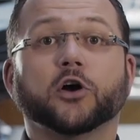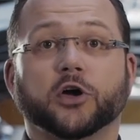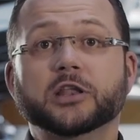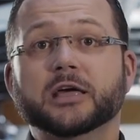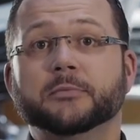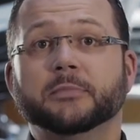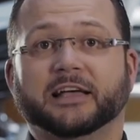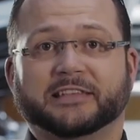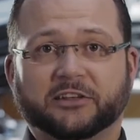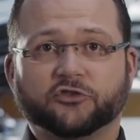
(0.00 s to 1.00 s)
That means the
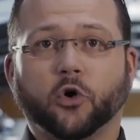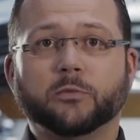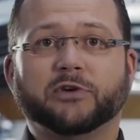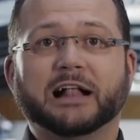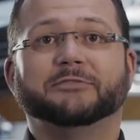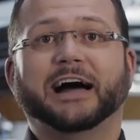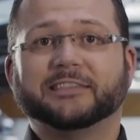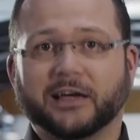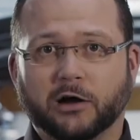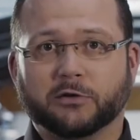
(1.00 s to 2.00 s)
photovoltaic
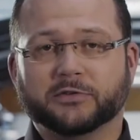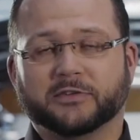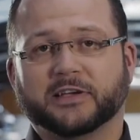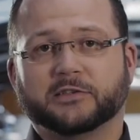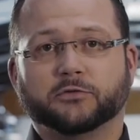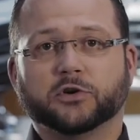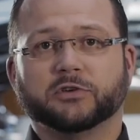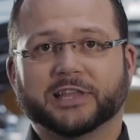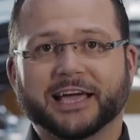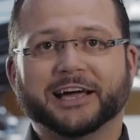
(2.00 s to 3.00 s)
installation can continue to
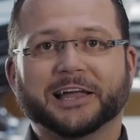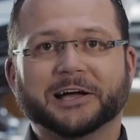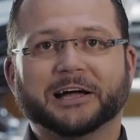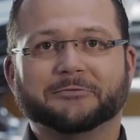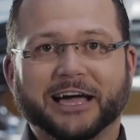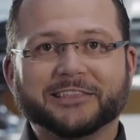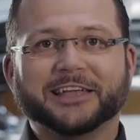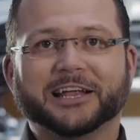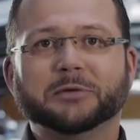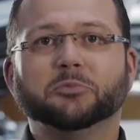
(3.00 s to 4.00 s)
produce energy
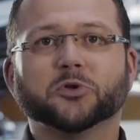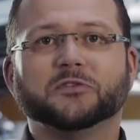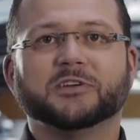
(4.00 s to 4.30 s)
and supply